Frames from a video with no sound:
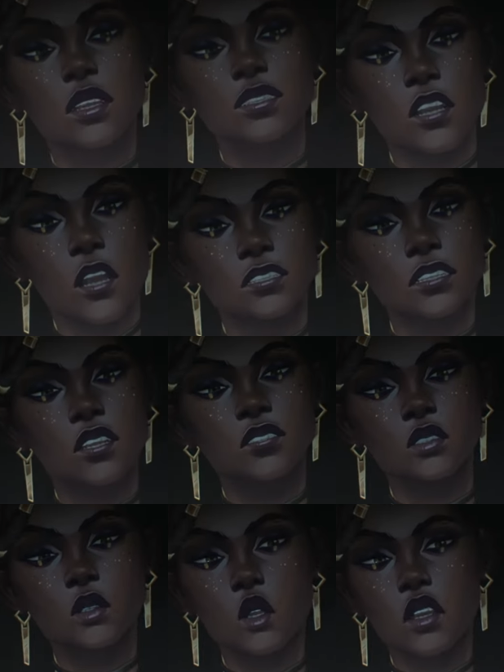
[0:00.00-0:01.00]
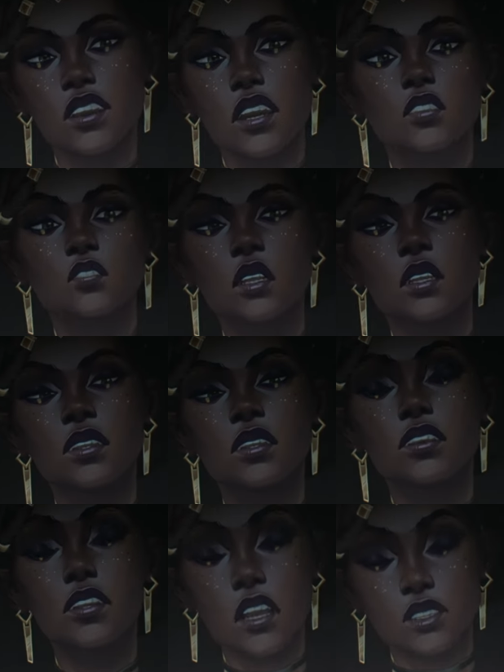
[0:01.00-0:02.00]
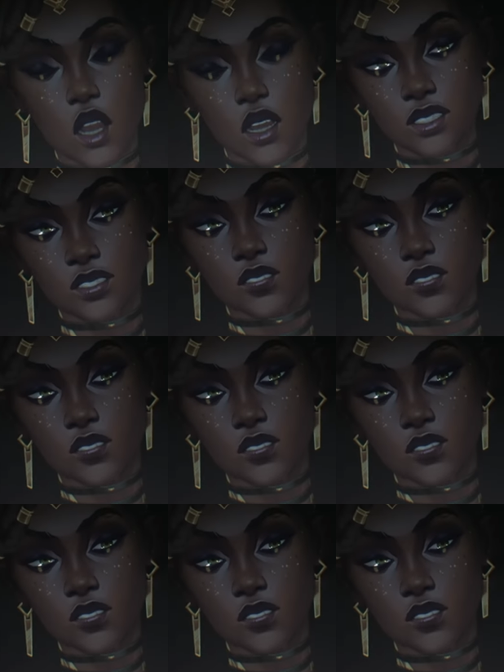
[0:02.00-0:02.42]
risk exile for your endeavor. That's quite the